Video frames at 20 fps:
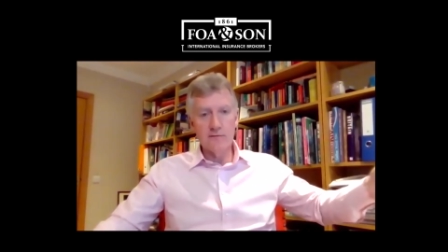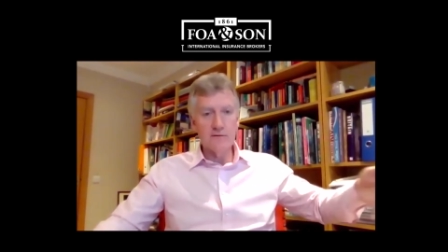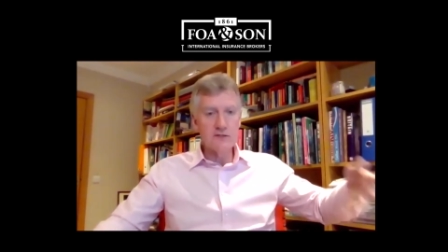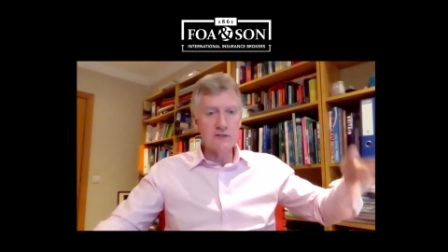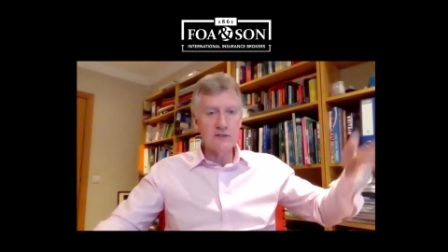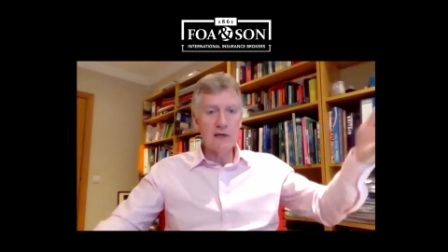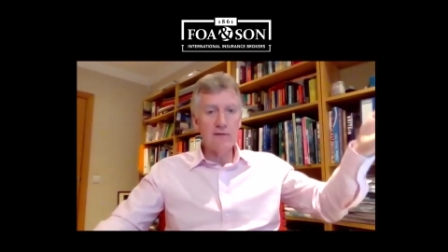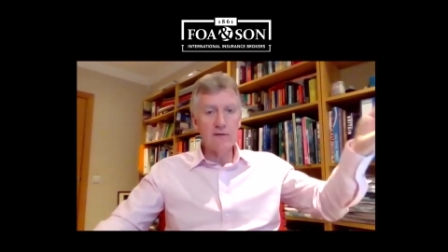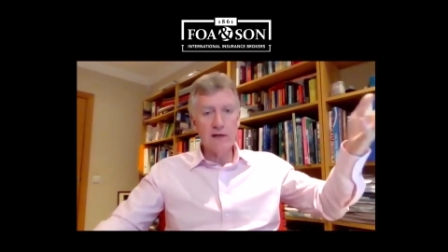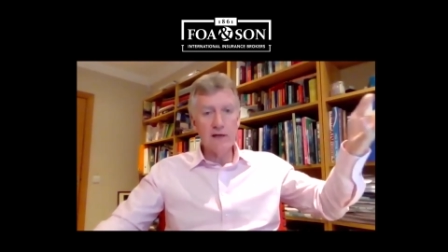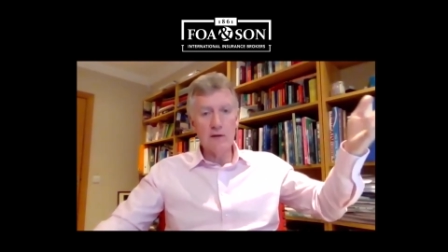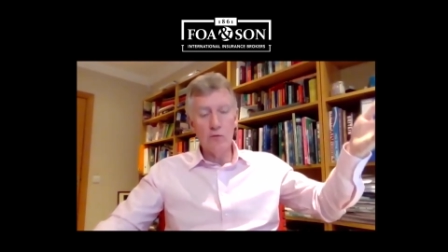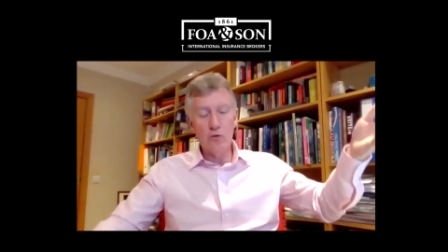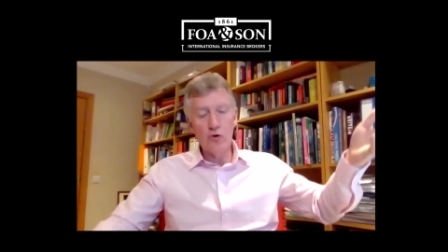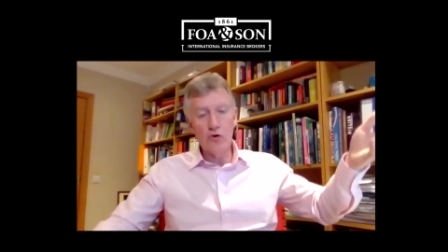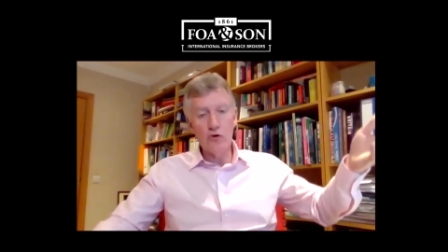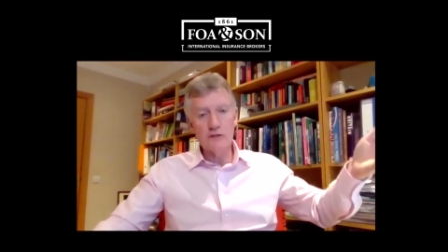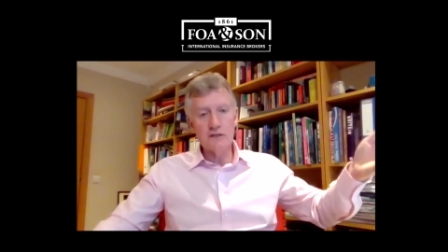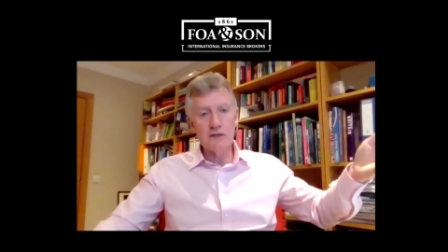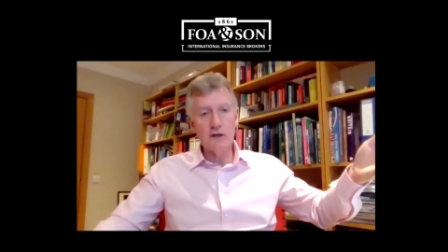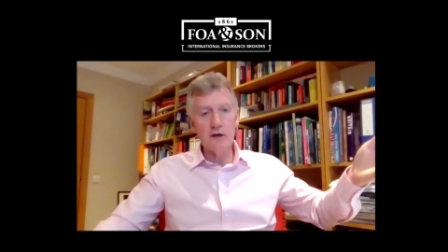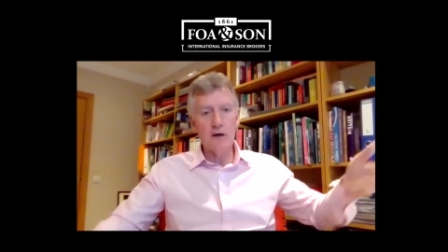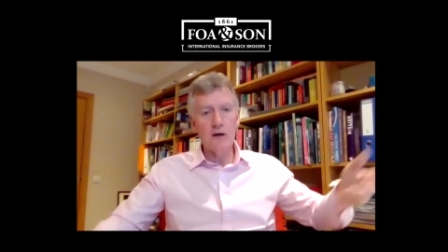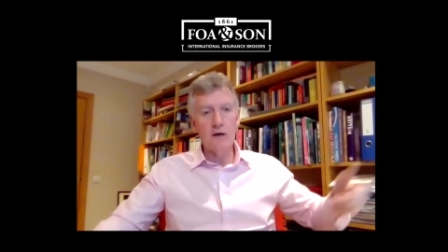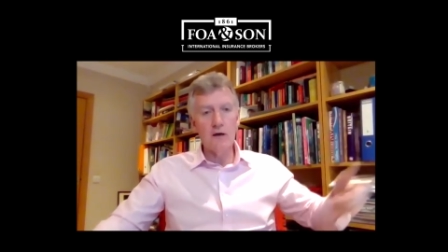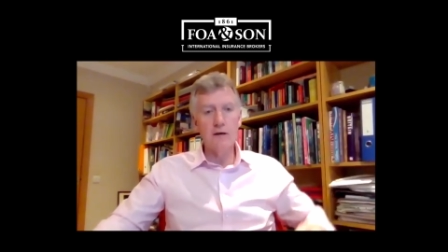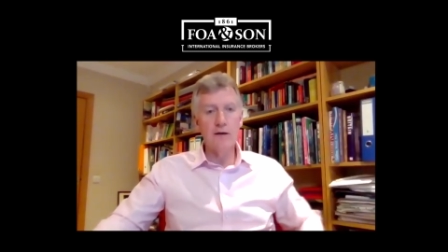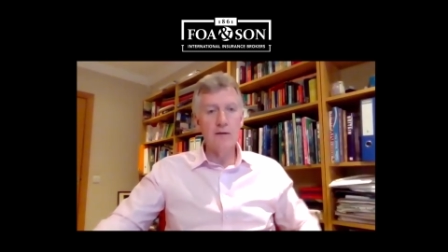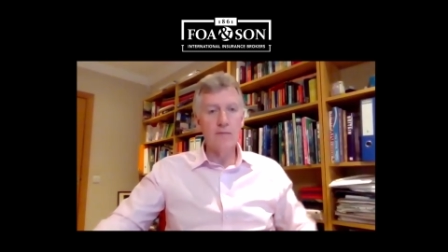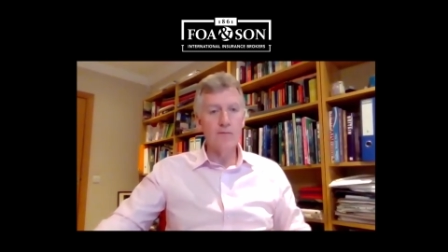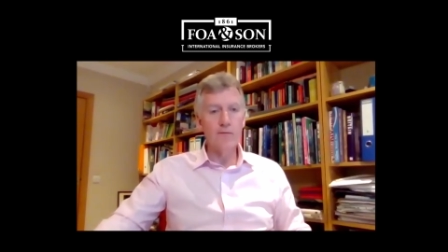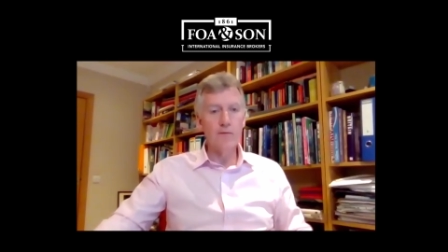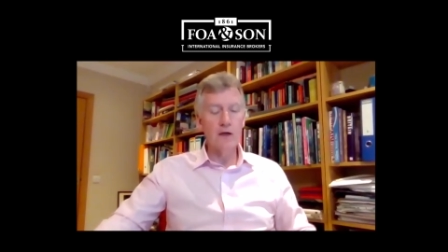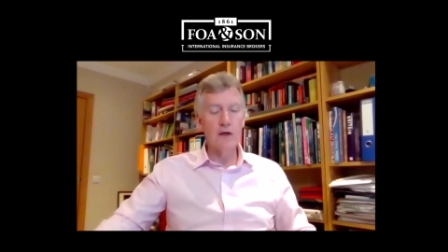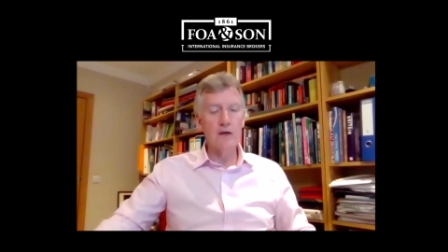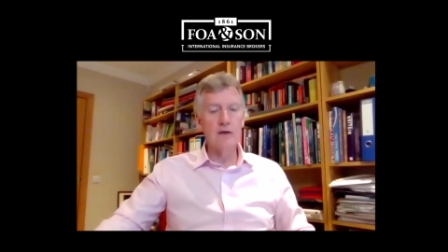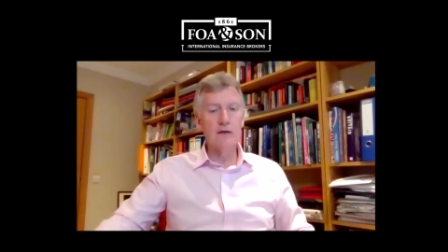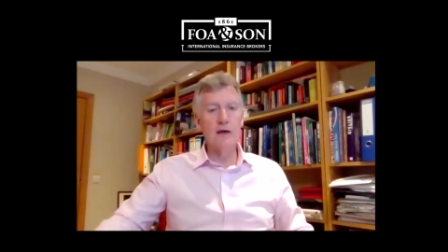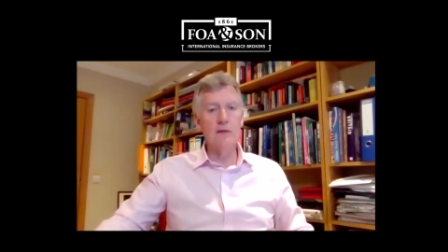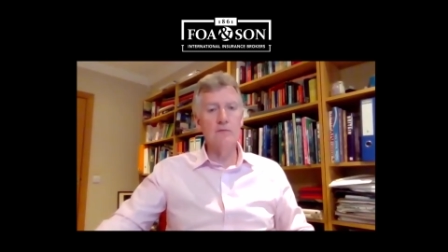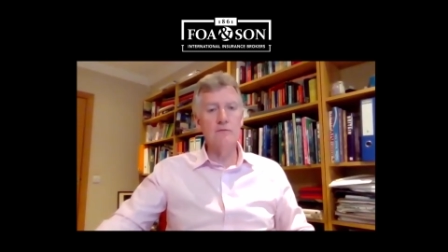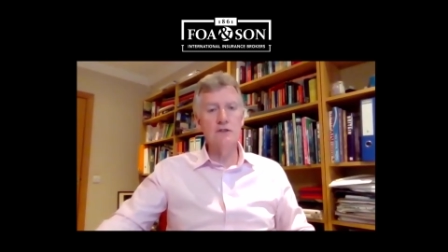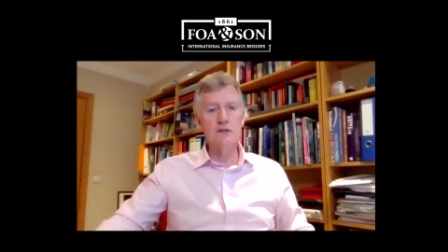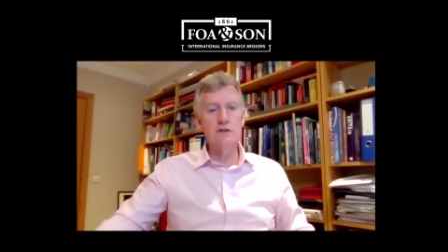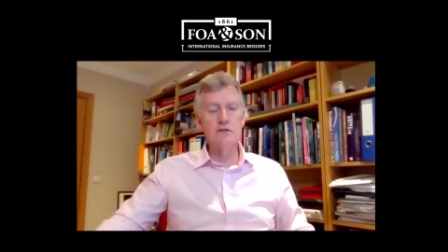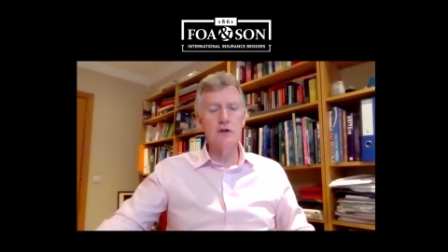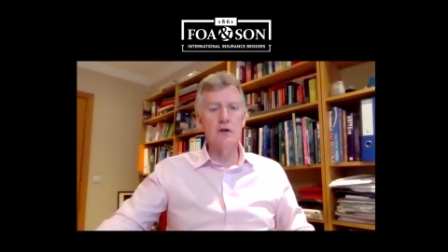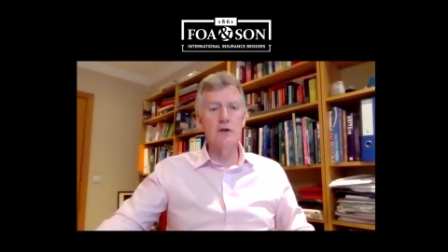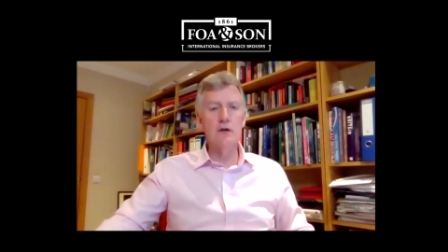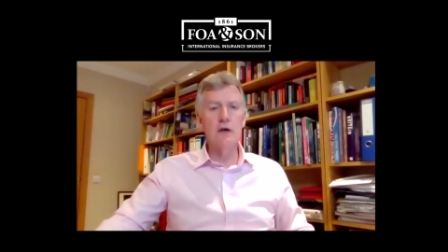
see if any water comes through.